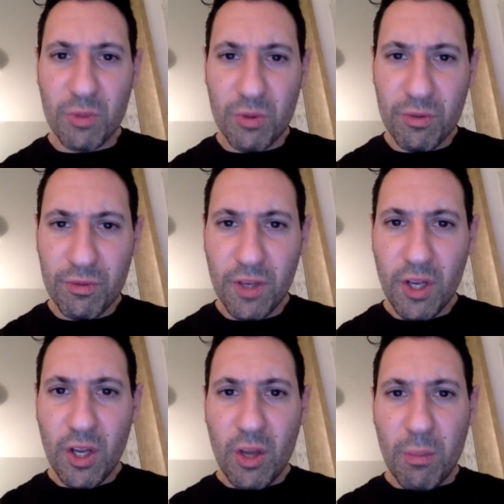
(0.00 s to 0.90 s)

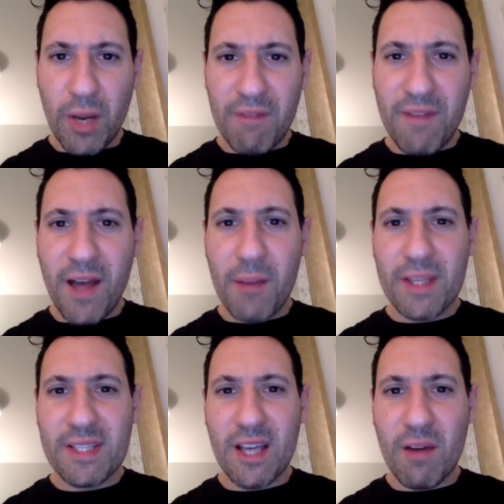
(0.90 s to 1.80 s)
Mm-hmm. But I found
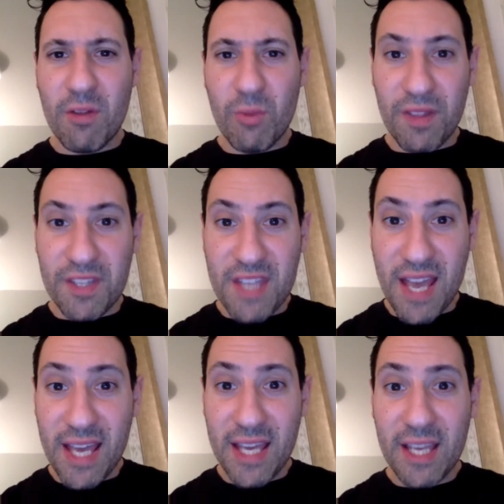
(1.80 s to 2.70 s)
myself throughout the
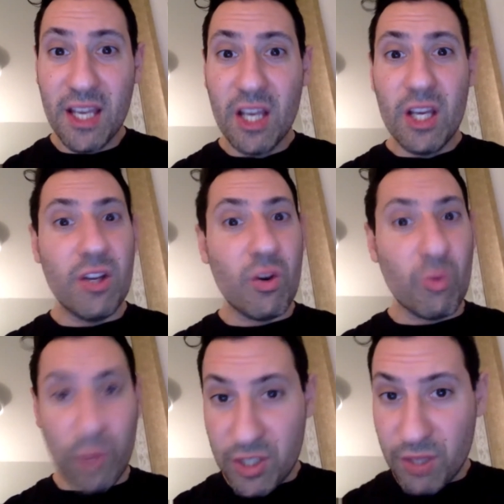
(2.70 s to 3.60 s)
day, you know,
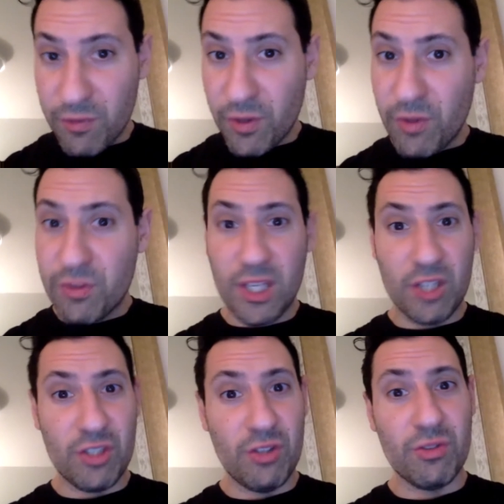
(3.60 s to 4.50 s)
reaching for those
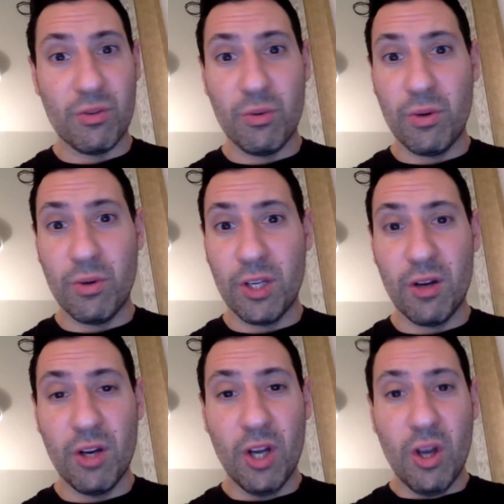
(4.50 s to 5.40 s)
tissues or, you know,
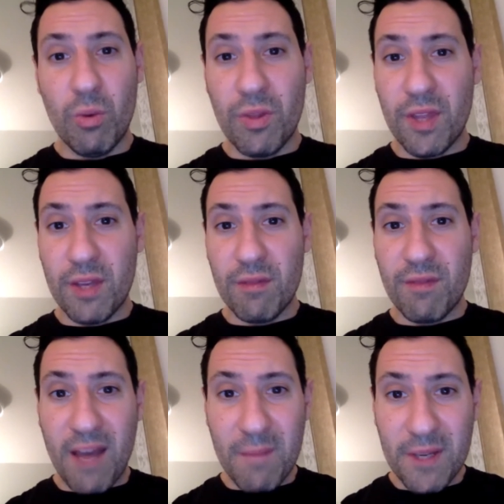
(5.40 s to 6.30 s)
within five
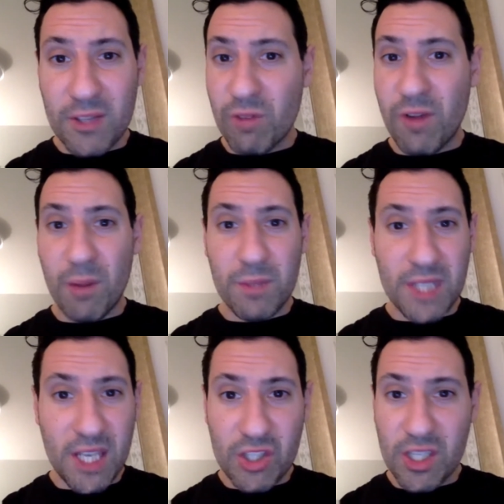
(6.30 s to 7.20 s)
minutes or if I'm
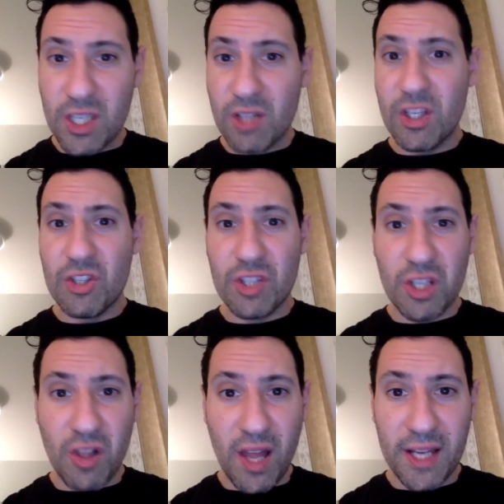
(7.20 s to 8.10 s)
teaching, teaching
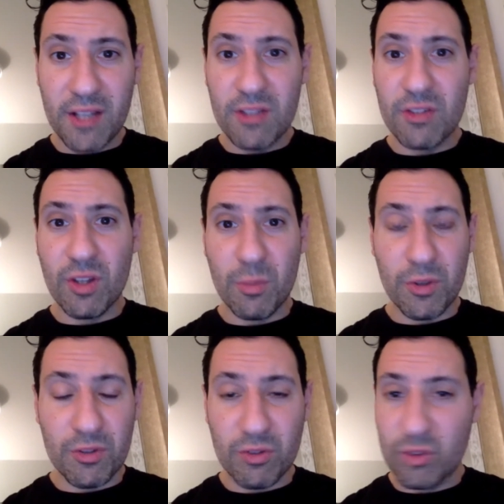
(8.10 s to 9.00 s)
clients or other
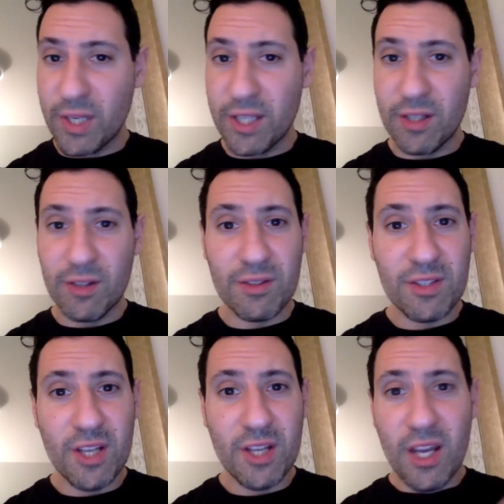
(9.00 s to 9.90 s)
personal trainers,
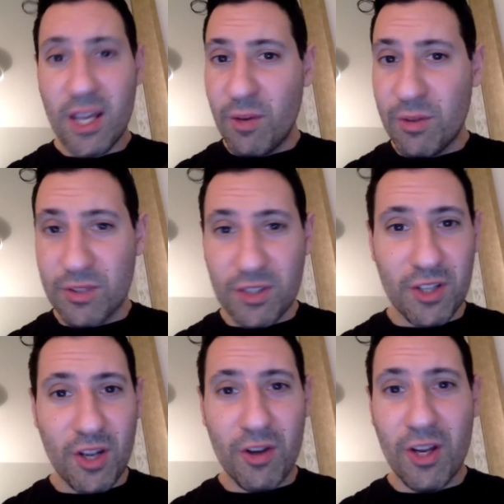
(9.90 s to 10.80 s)
it was just, you know,
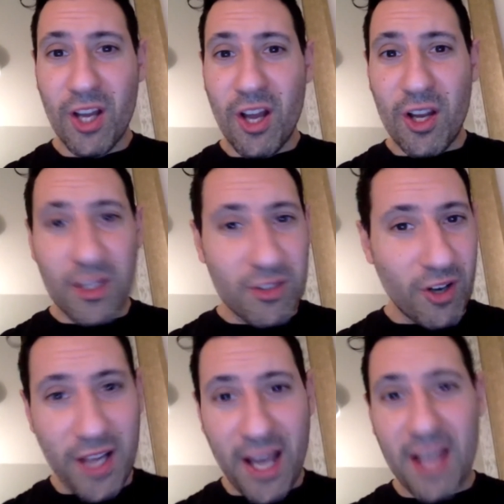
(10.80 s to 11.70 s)
sorry
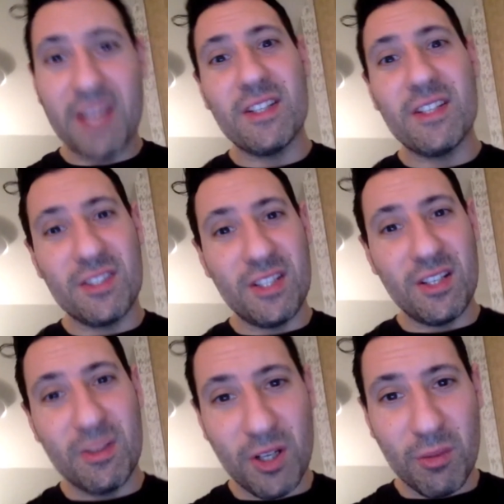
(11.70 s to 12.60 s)
guys, I just need to, you
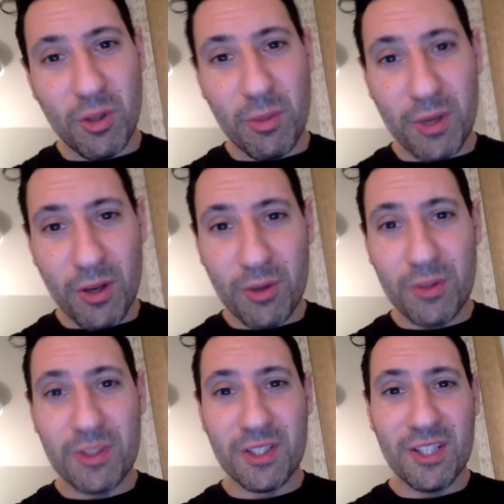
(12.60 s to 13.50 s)
know, blow my nose
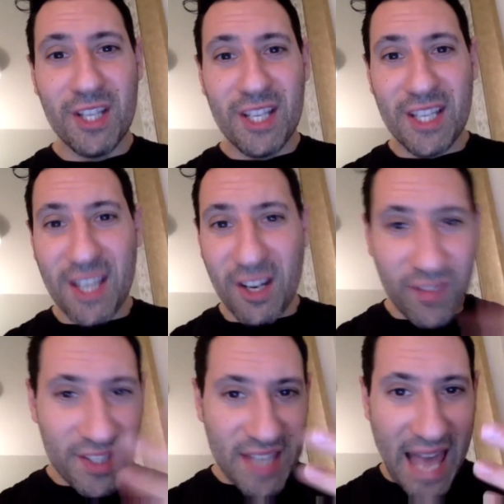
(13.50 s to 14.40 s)
and right. get all this
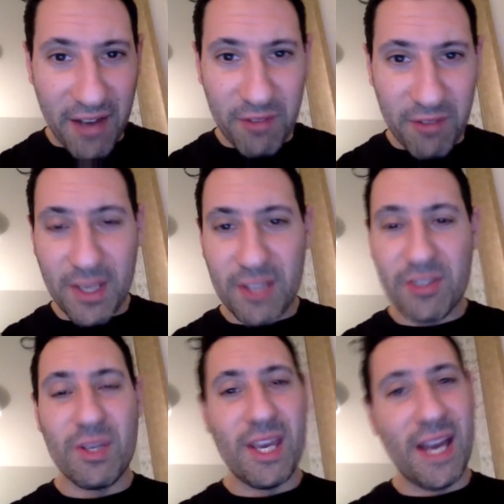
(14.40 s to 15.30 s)
out of me. So
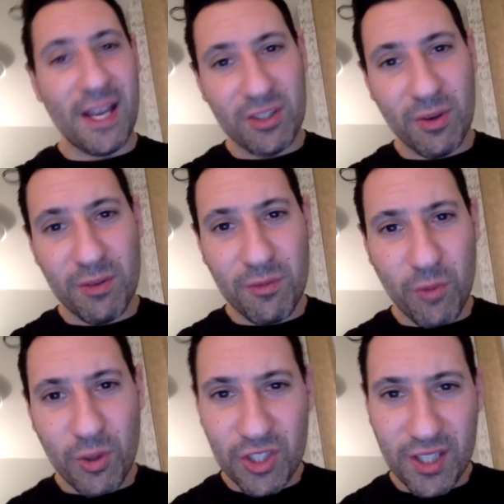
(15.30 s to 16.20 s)
yeah, right. so
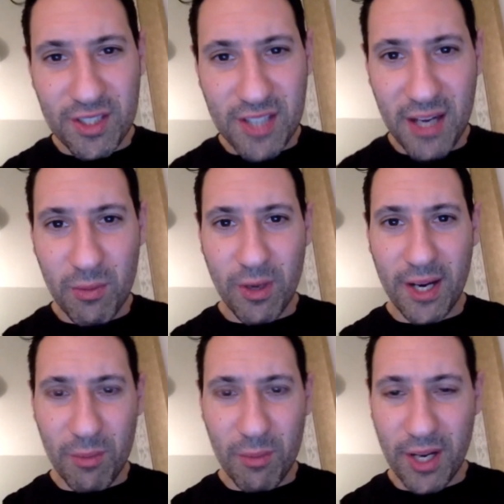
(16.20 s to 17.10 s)
unfortunately that's kind of where I am right now.